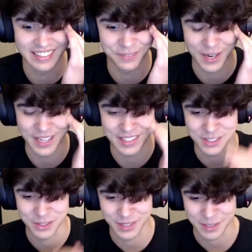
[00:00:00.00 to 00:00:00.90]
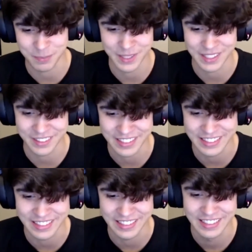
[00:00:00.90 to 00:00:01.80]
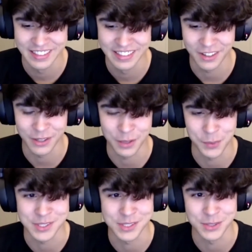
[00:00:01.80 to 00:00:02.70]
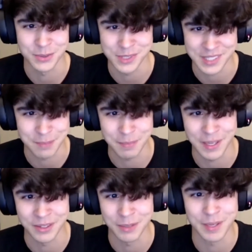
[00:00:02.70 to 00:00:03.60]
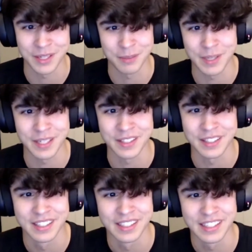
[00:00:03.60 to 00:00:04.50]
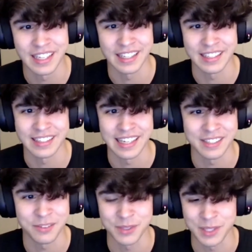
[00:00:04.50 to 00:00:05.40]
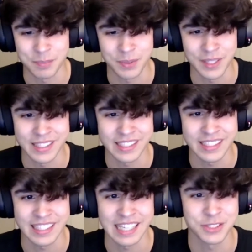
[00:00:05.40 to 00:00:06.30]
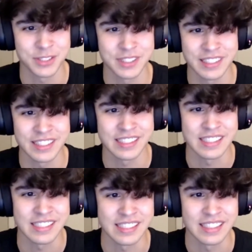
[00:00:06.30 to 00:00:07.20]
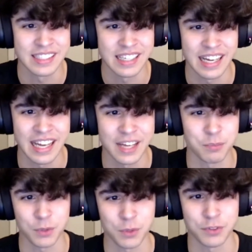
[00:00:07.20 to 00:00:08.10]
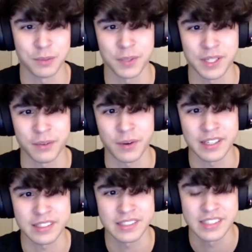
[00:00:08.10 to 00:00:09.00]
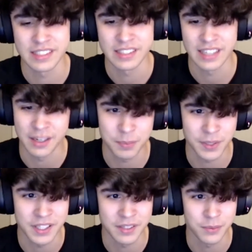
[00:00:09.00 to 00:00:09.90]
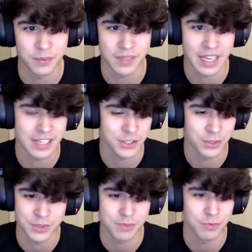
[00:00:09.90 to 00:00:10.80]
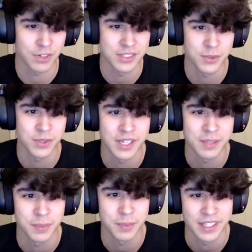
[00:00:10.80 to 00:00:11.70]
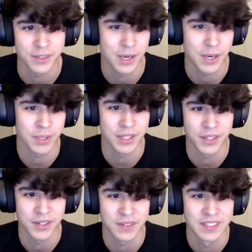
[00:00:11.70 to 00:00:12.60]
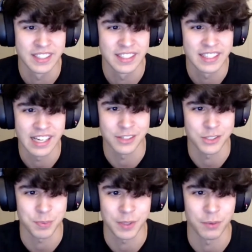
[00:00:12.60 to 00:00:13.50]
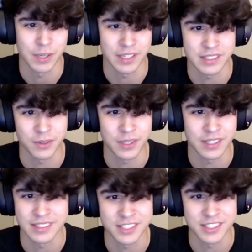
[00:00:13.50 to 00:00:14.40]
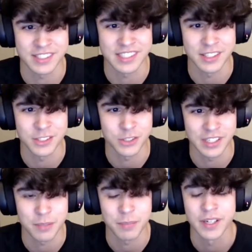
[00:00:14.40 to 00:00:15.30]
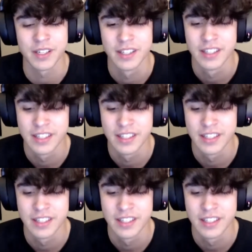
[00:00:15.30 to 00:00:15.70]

when I started like playing League, all I wanted to do was get better and better and better. And I didn't really play casually because I had more fun playing ranked. I'd play casually with some friends or not, but like when I play alone, I'll just play ranked and just continue to try to get better.